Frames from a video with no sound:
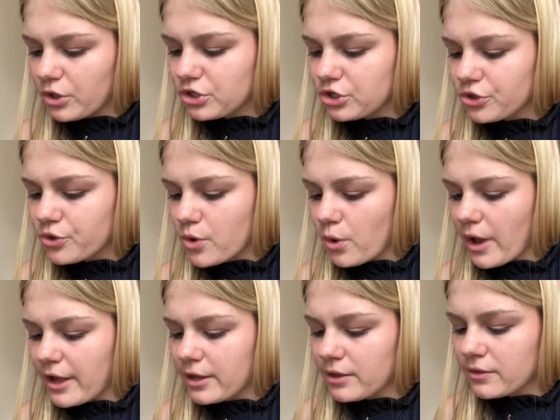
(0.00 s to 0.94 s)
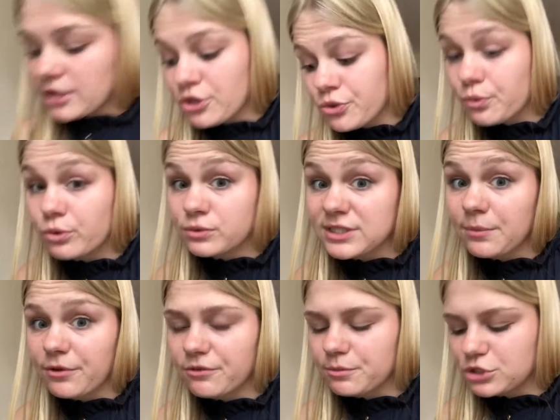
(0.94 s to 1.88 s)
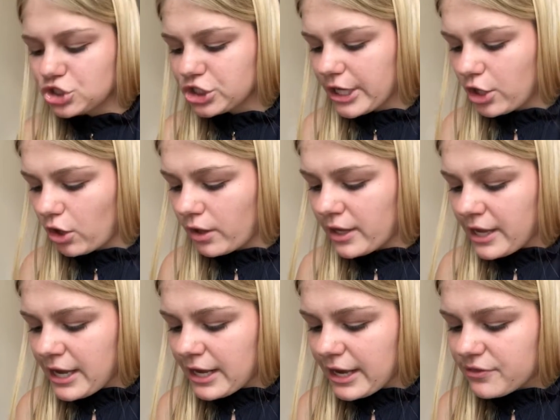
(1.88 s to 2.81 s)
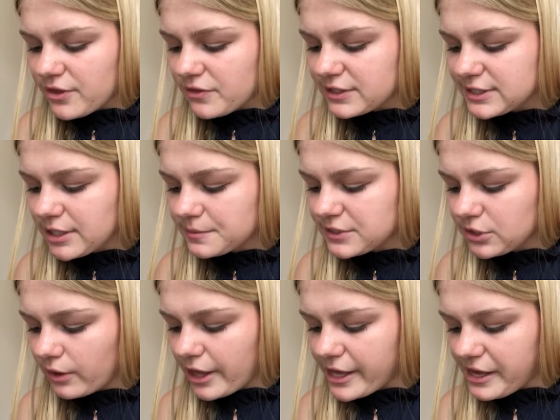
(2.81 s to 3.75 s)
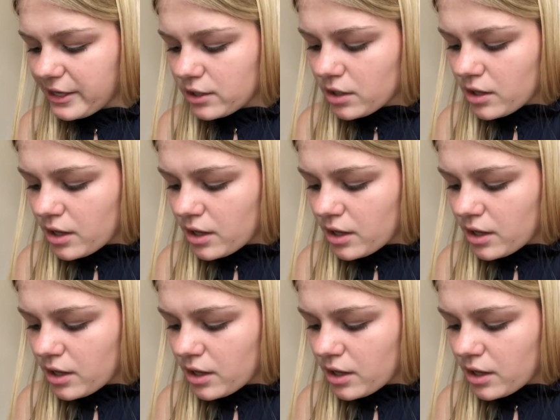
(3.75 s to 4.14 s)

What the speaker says: wanted to he threw some of them in jail. And I think this comes to light